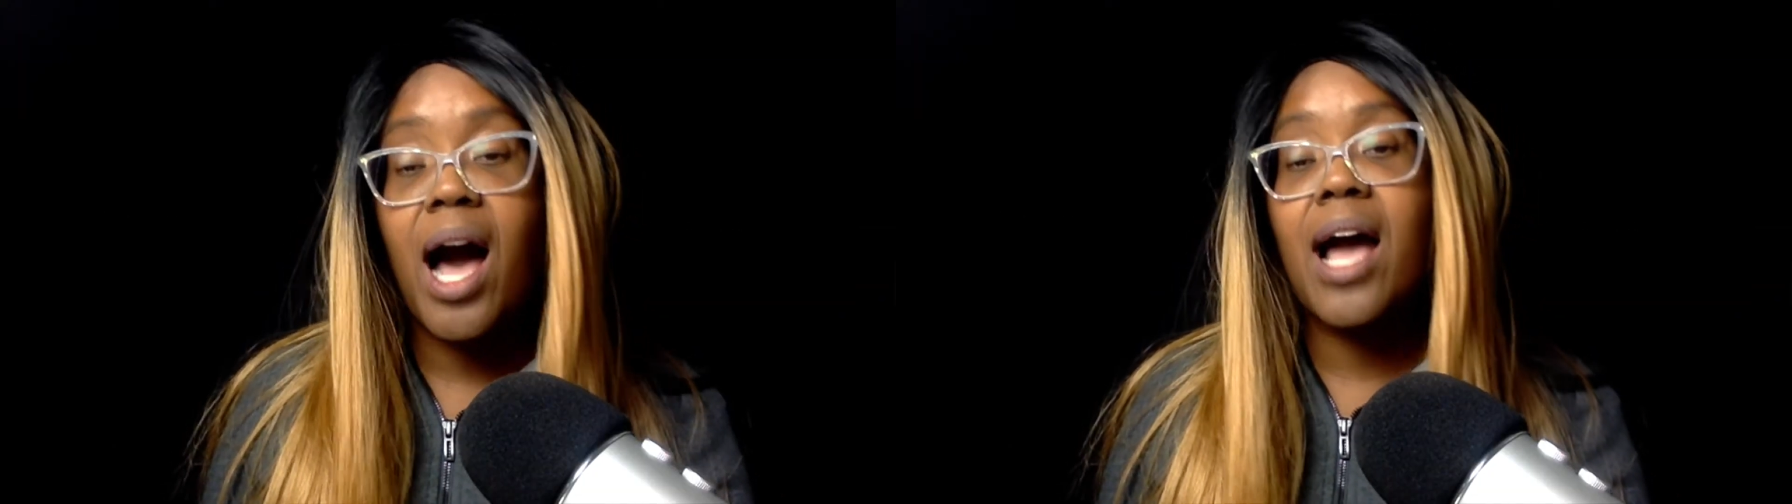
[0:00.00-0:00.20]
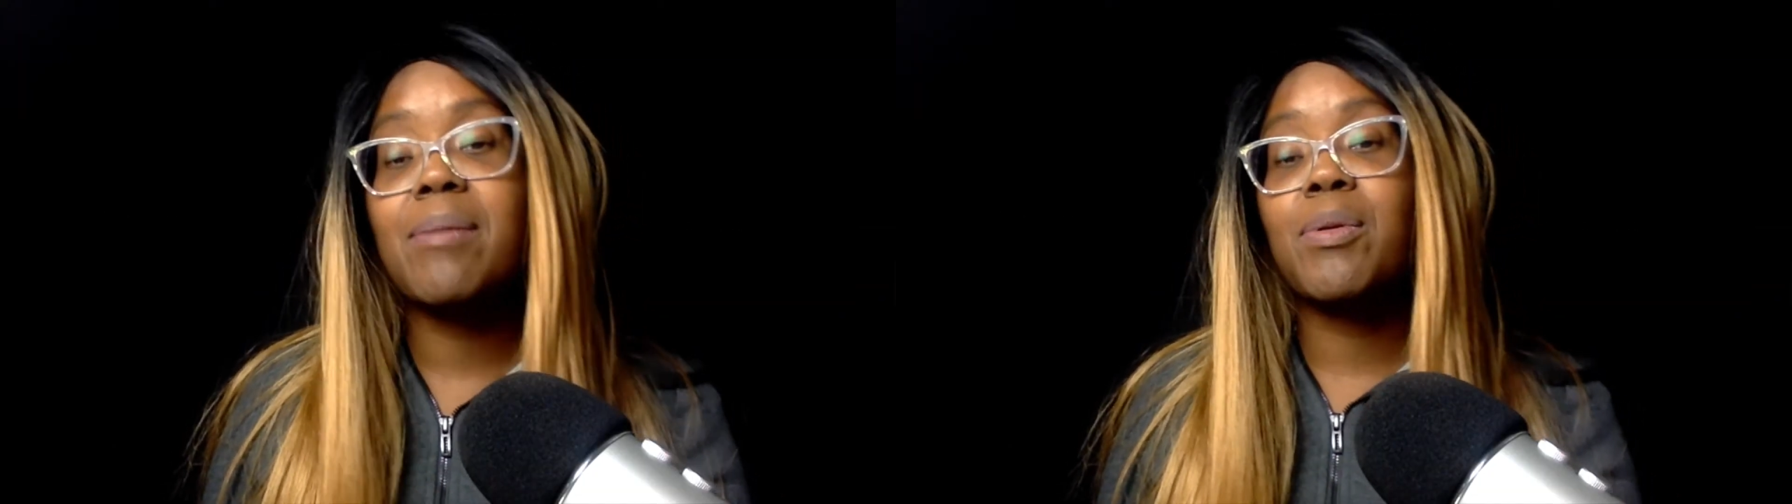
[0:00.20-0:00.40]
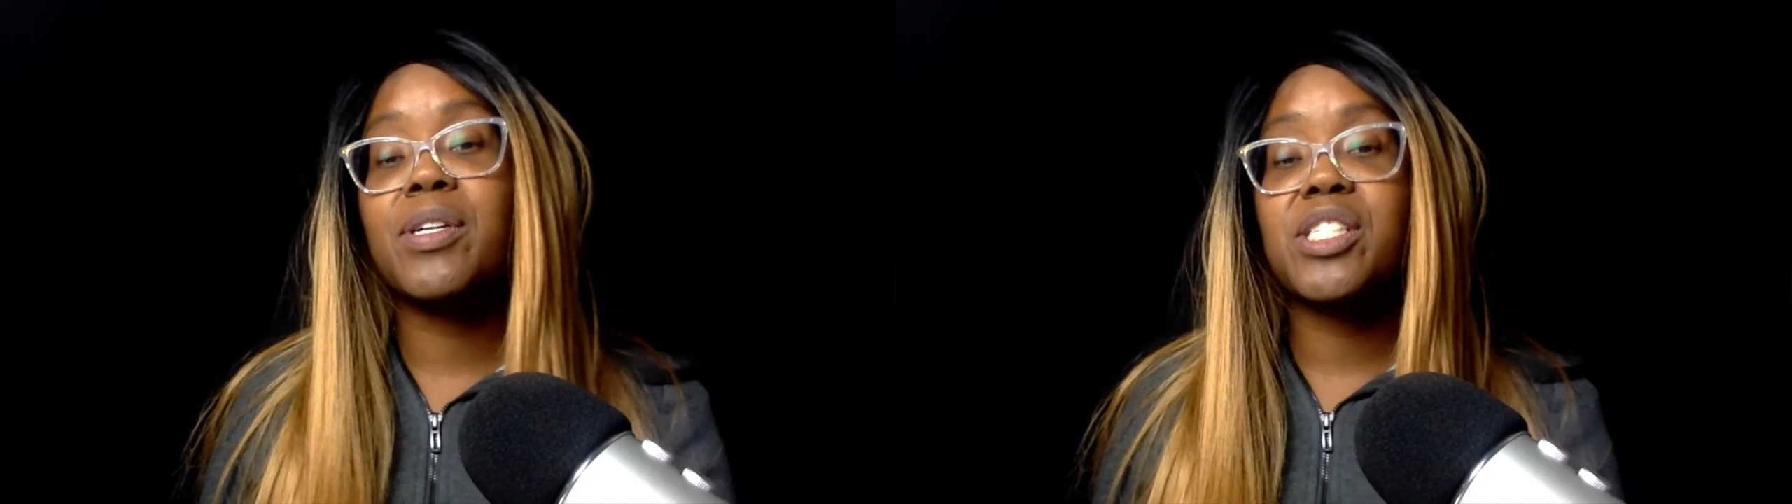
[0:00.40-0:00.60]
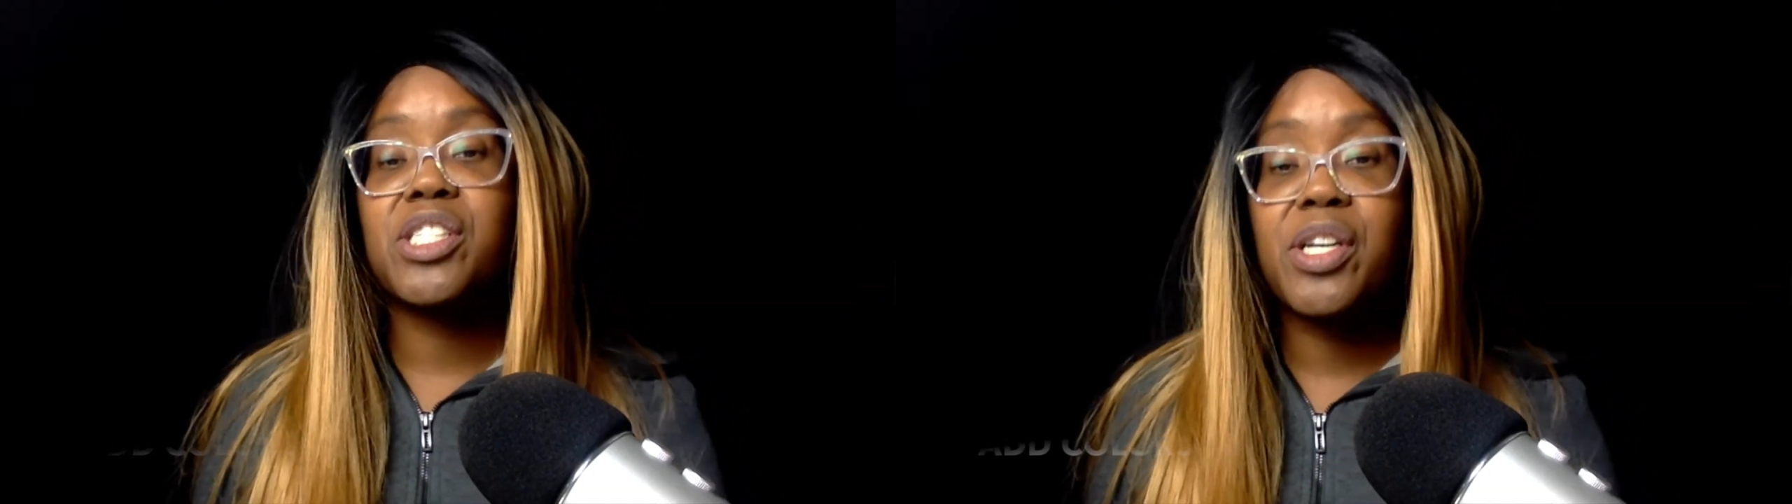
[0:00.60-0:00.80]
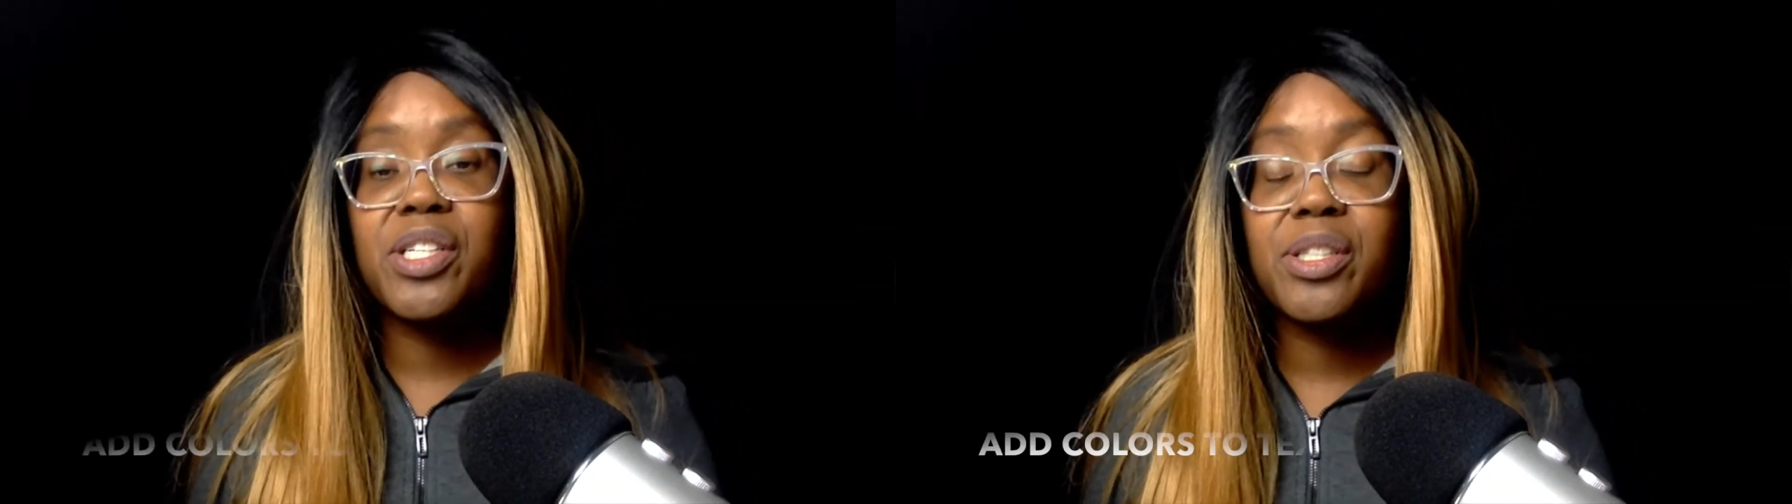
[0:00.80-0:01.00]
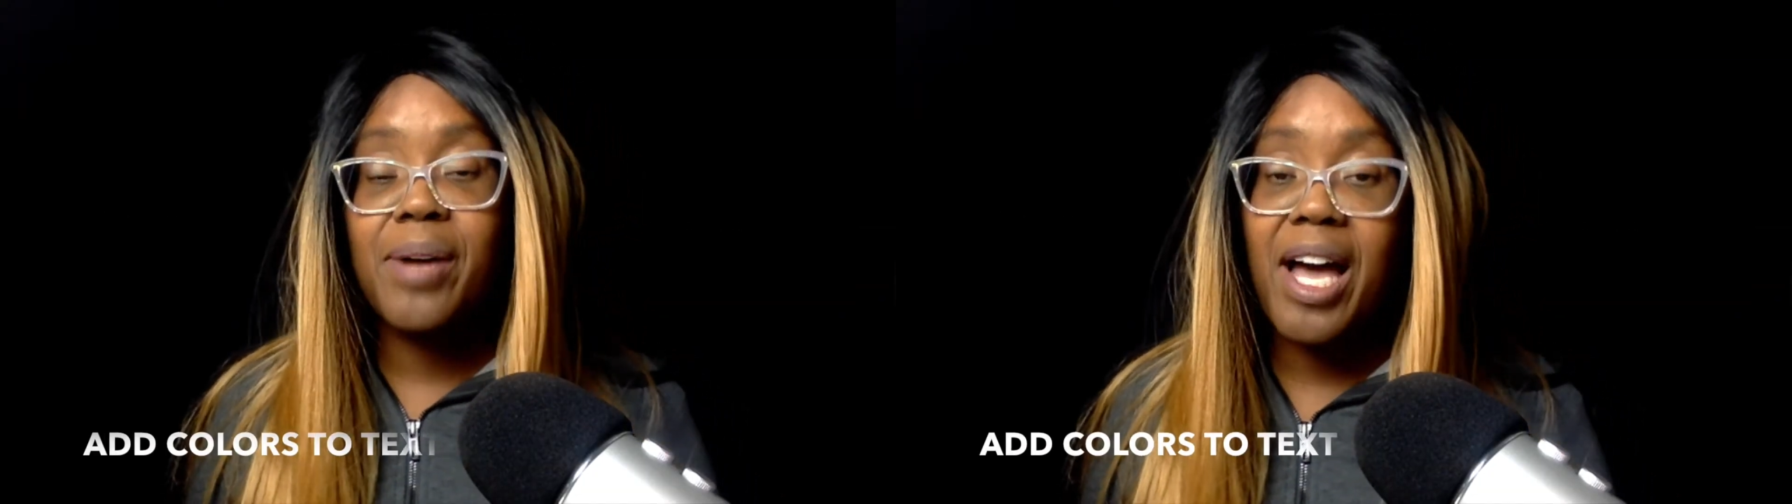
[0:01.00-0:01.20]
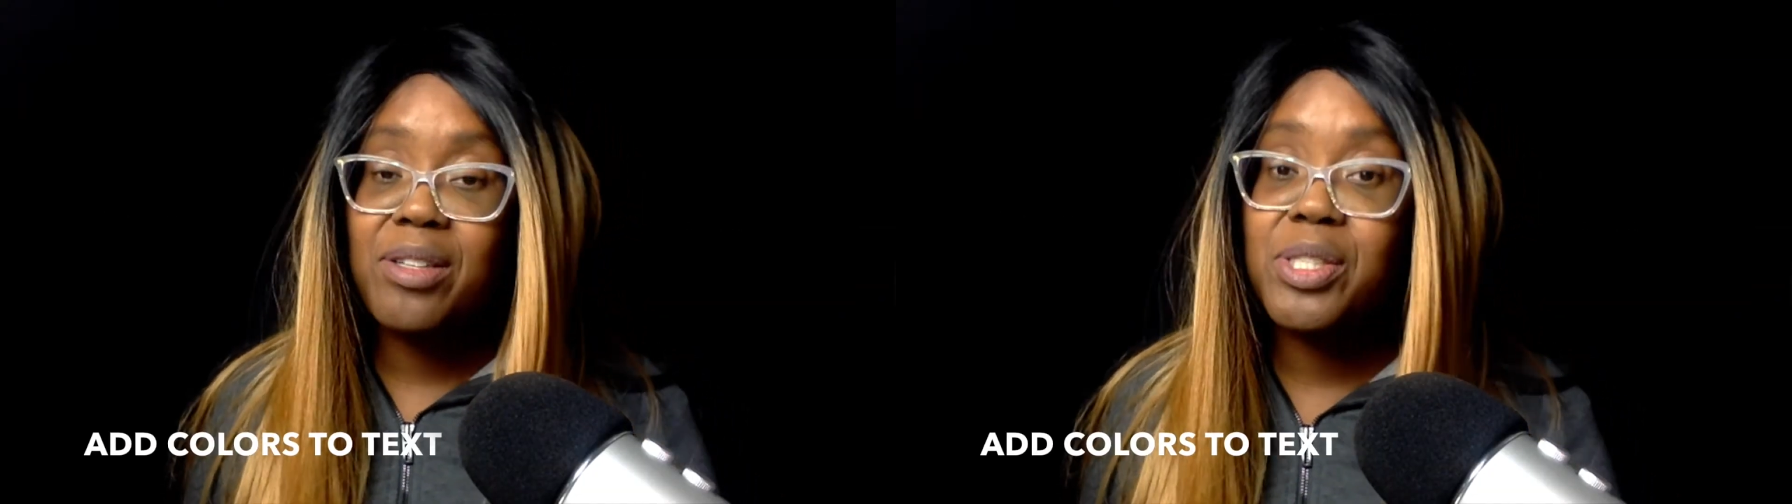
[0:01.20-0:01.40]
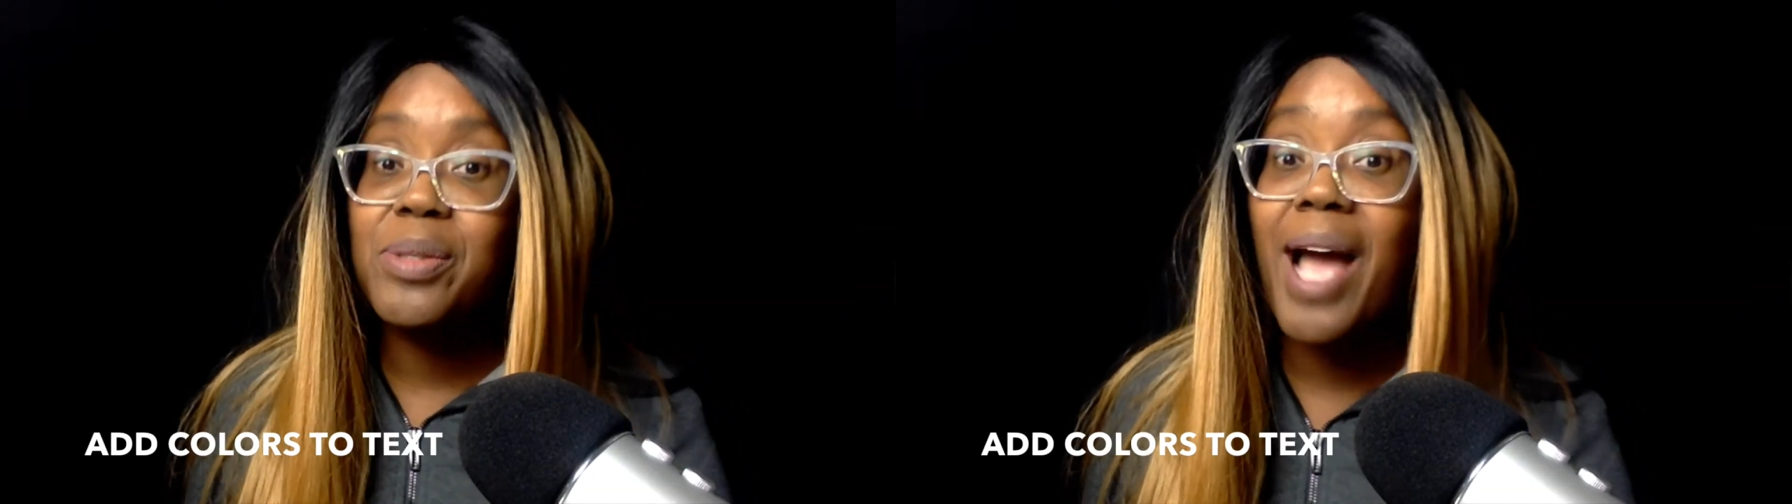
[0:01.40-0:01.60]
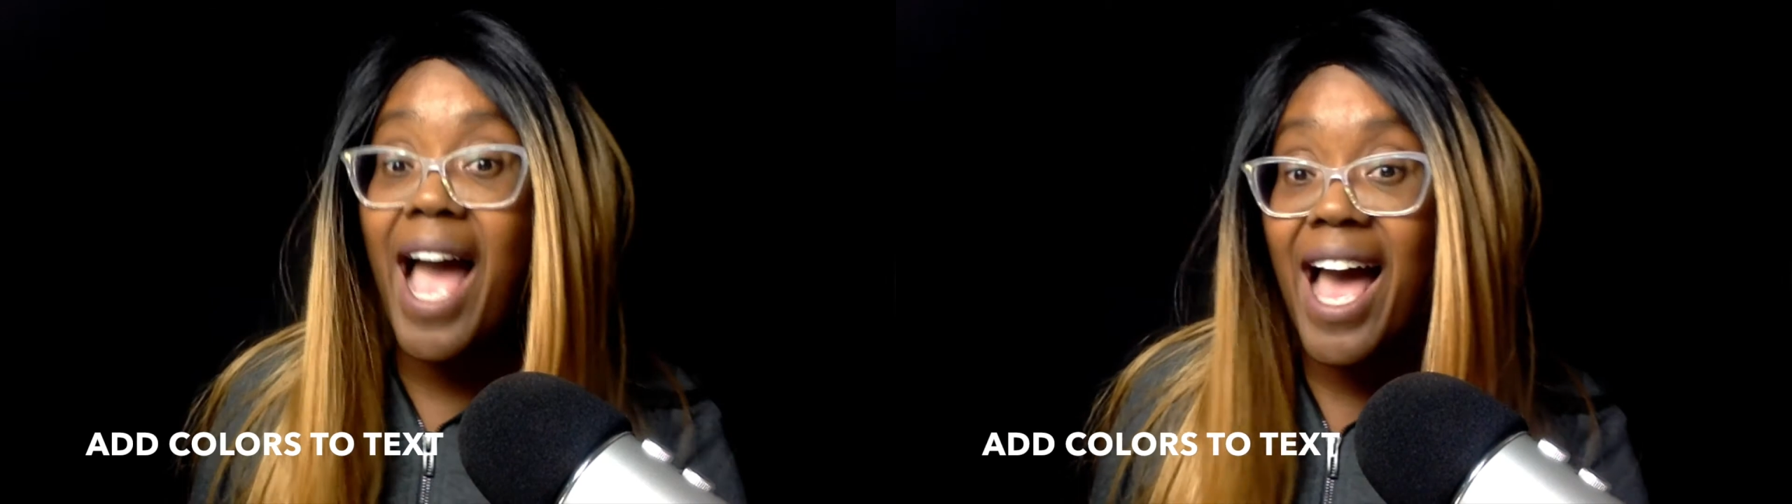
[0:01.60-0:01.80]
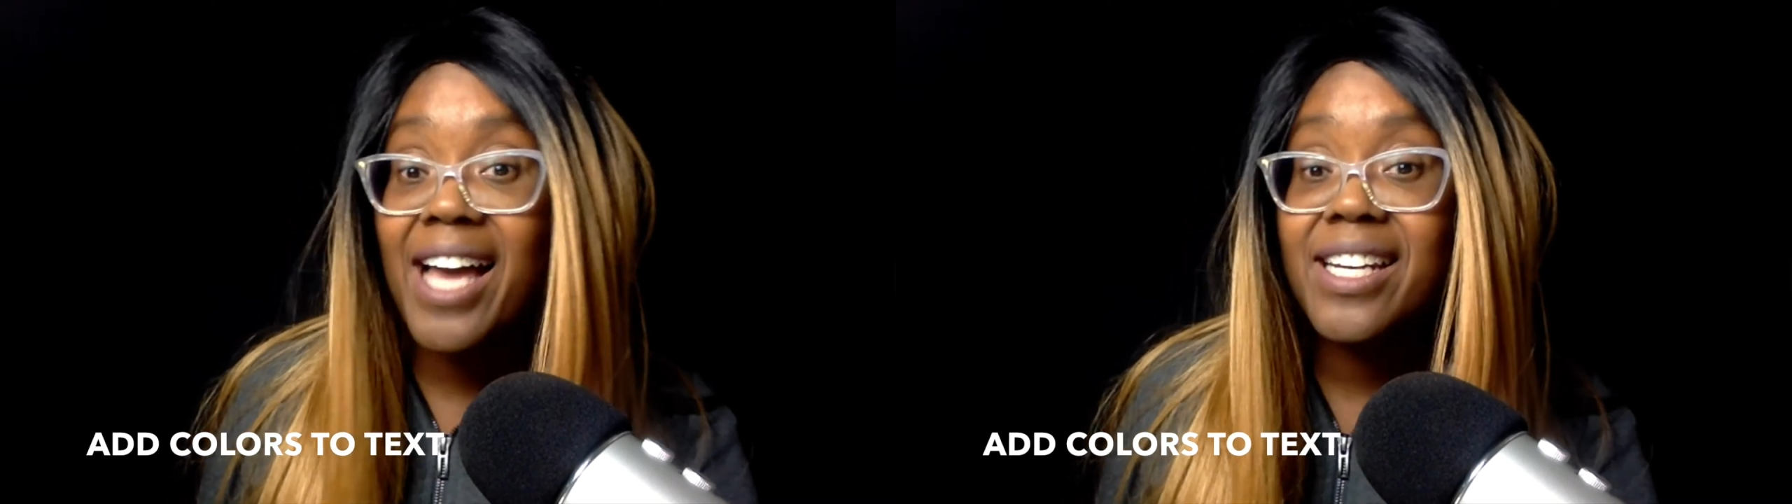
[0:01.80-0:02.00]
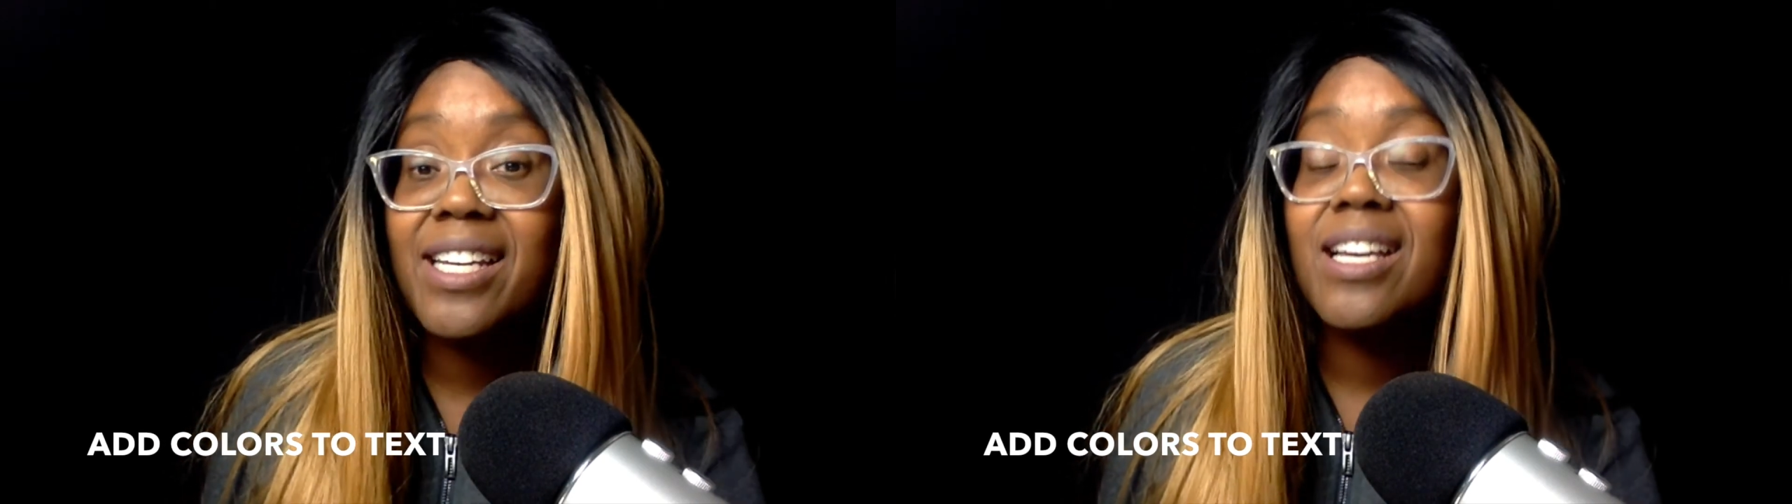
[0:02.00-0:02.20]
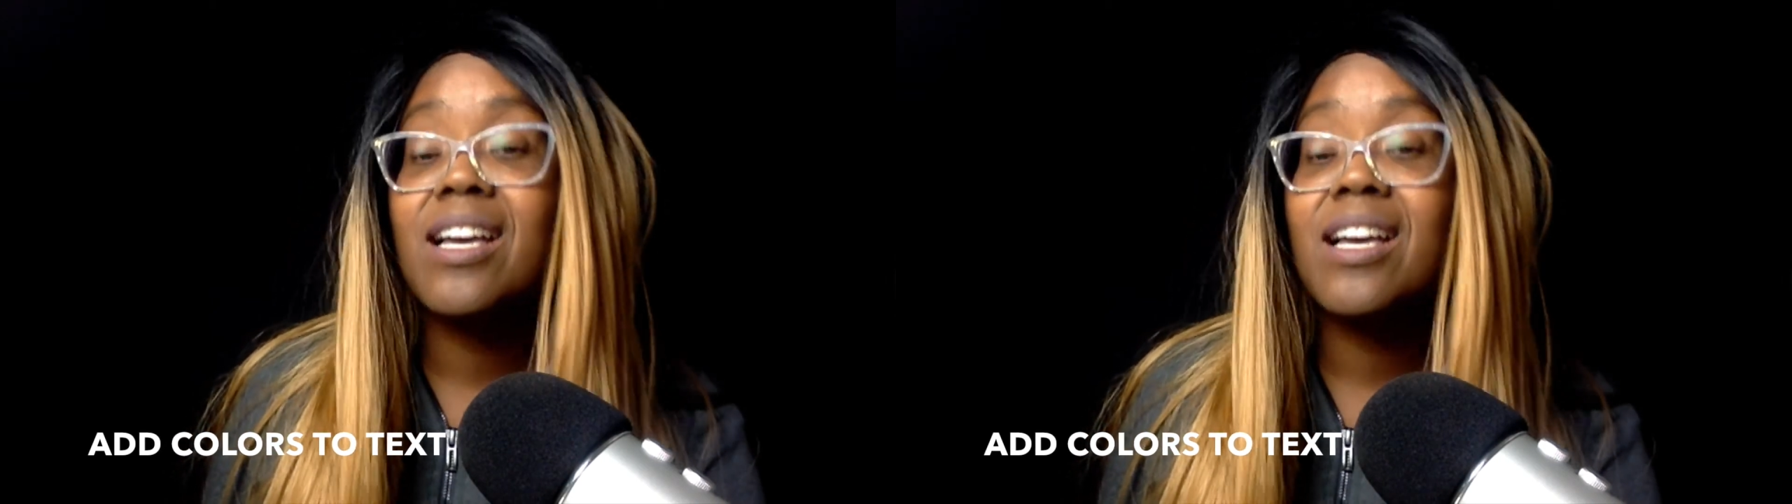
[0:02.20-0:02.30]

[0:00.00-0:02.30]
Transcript: I'm going to show you how to add